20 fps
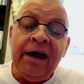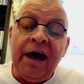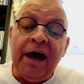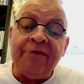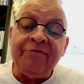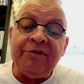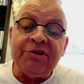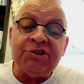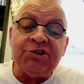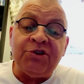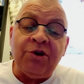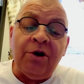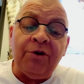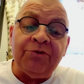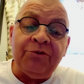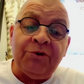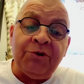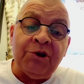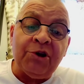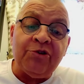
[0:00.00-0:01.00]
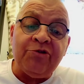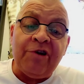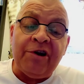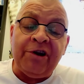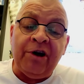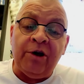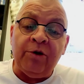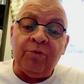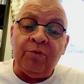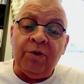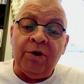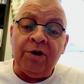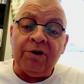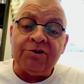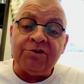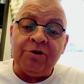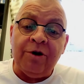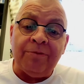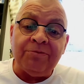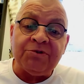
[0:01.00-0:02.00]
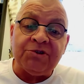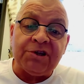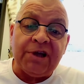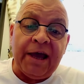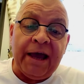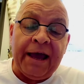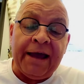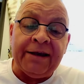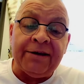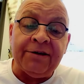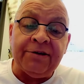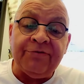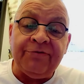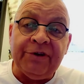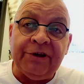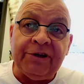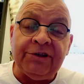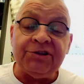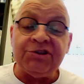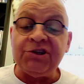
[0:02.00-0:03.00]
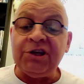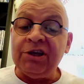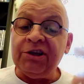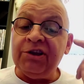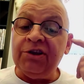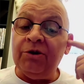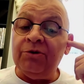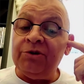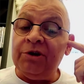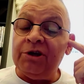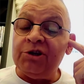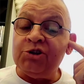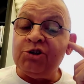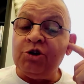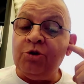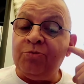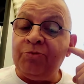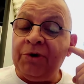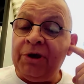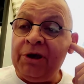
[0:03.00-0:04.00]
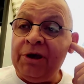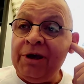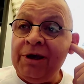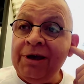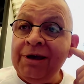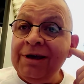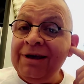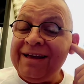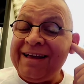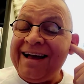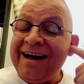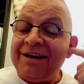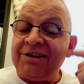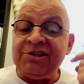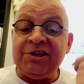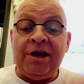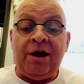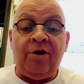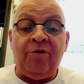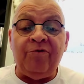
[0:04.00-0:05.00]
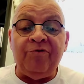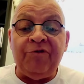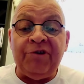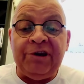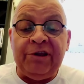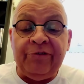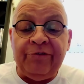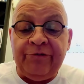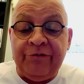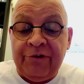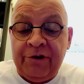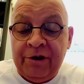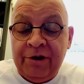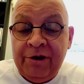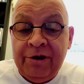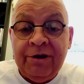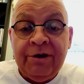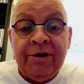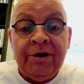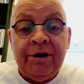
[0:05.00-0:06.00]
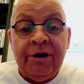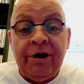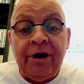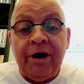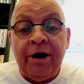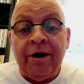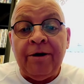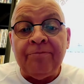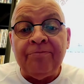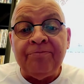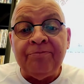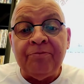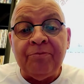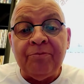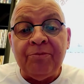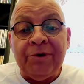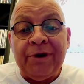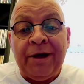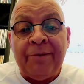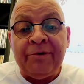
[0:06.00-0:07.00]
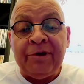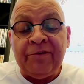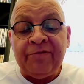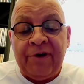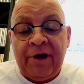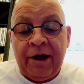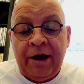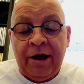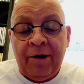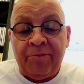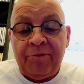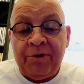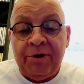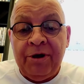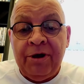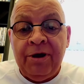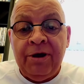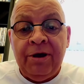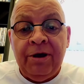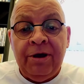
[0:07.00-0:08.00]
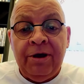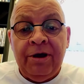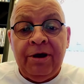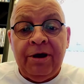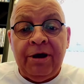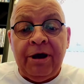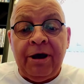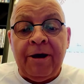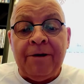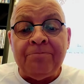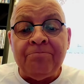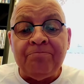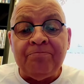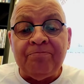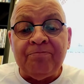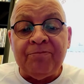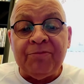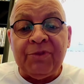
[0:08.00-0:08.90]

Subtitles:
and they'll start doing the granite worktops, and the sink unit should be cut out ready for plumbing that up. A